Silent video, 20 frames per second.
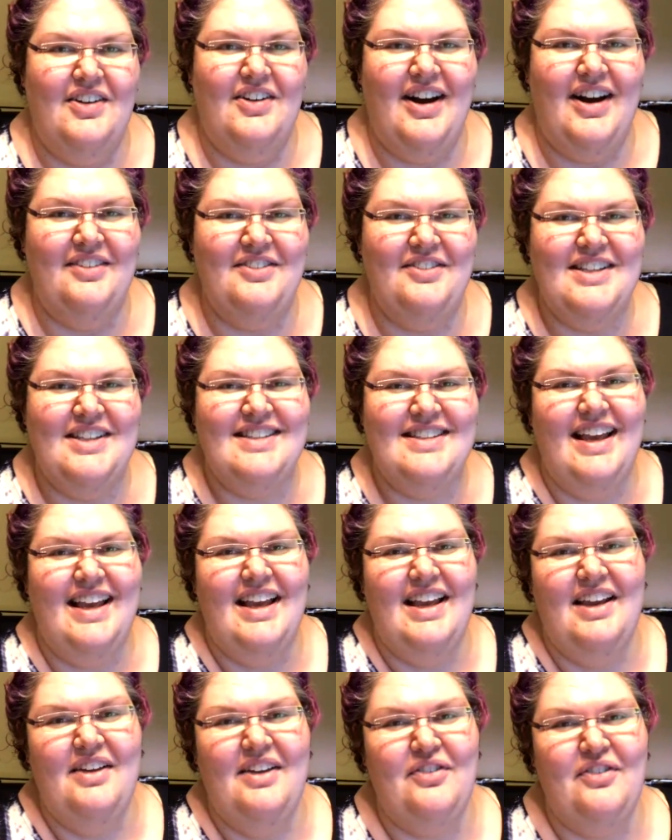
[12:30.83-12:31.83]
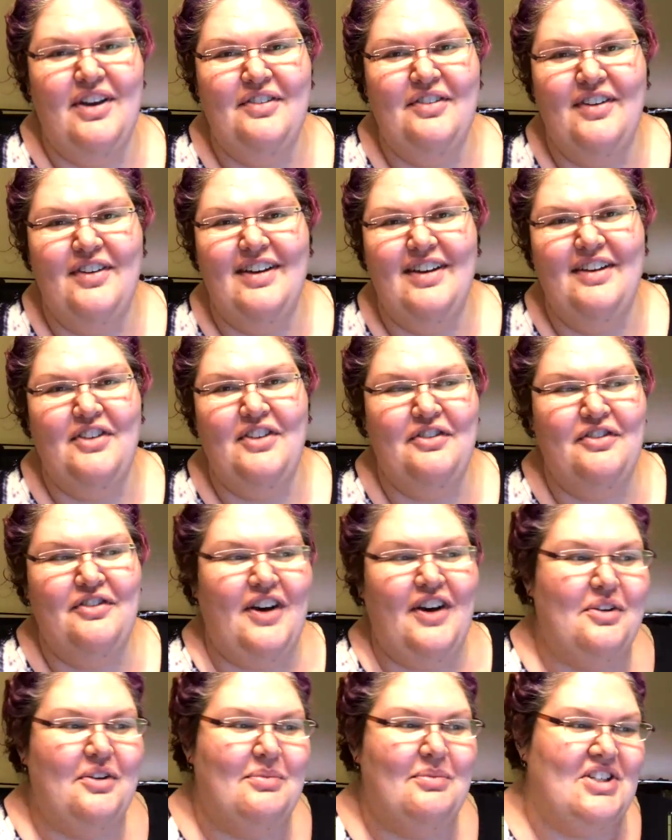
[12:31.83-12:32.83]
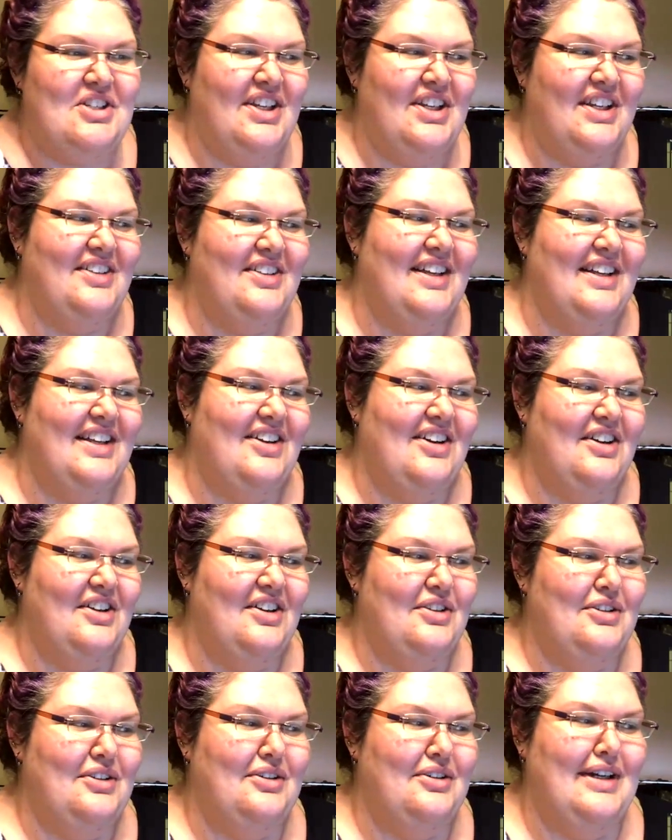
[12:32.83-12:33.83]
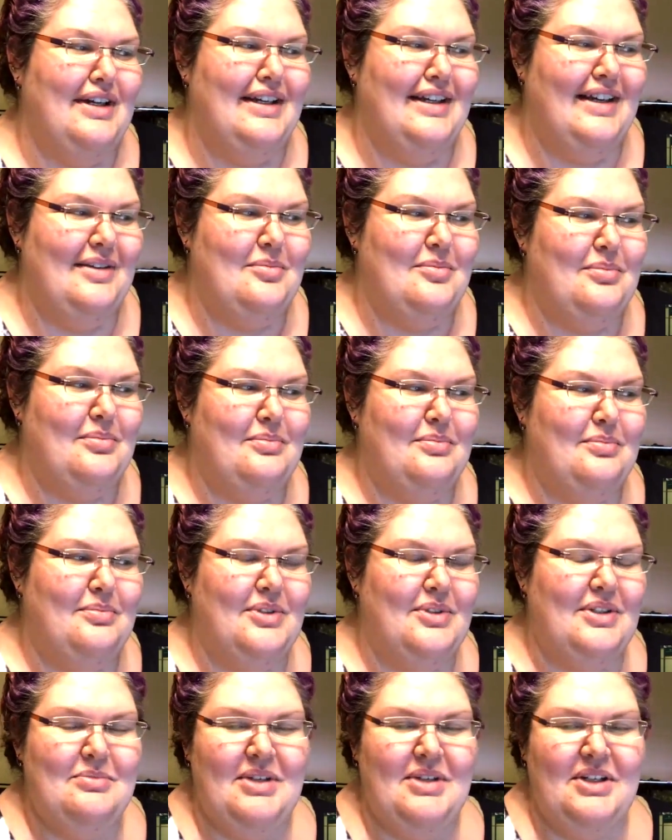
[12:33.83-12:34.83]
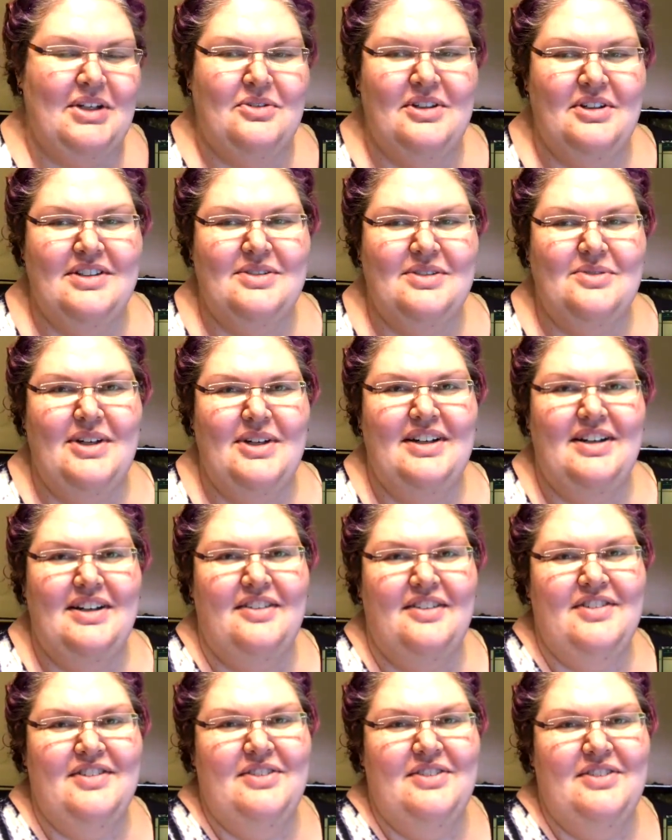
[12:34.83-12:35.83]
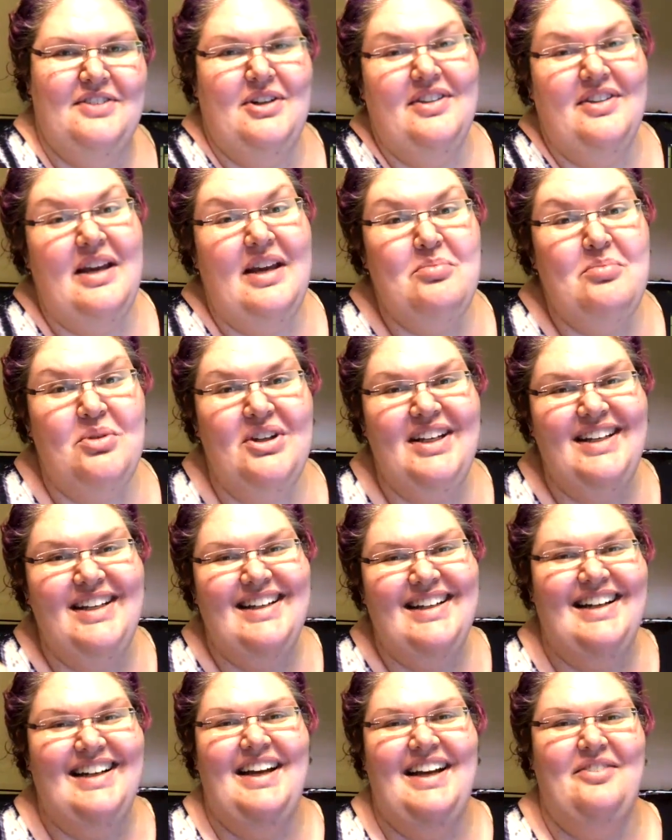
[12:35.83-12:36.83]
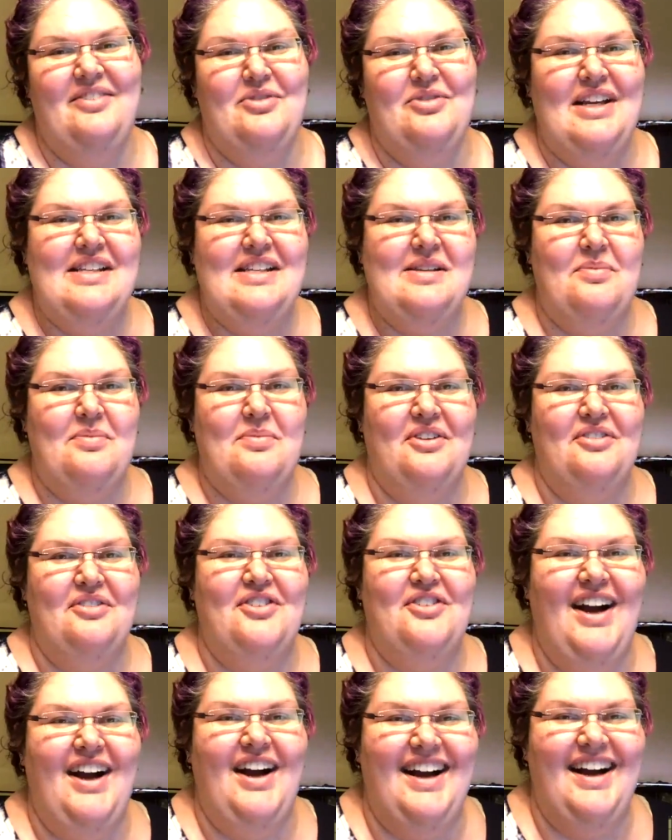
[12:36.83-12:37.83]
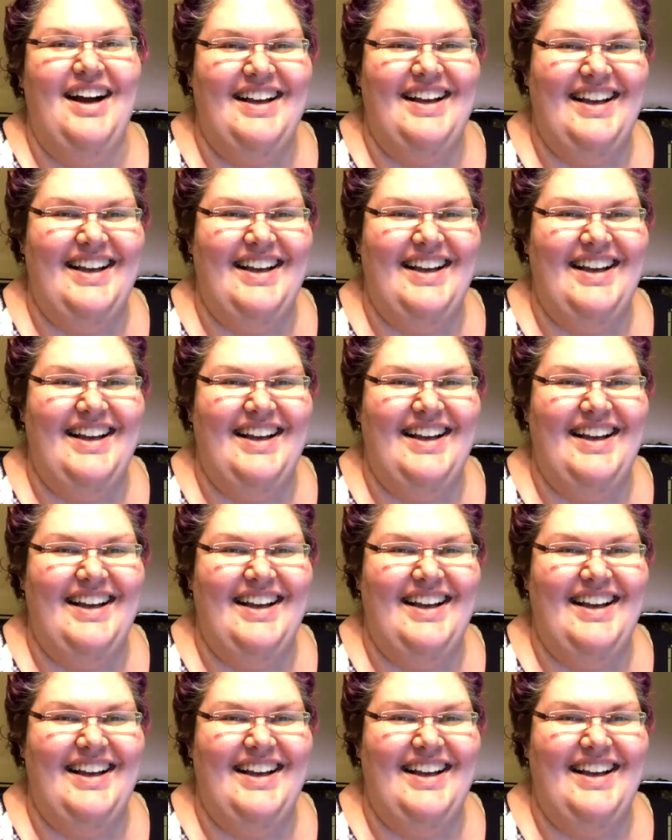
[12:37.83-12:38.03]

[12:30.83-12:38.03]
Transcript: Obviously, if you followed my channel at all, I breed my cories quite often. Well, they breed and I raise up their fry.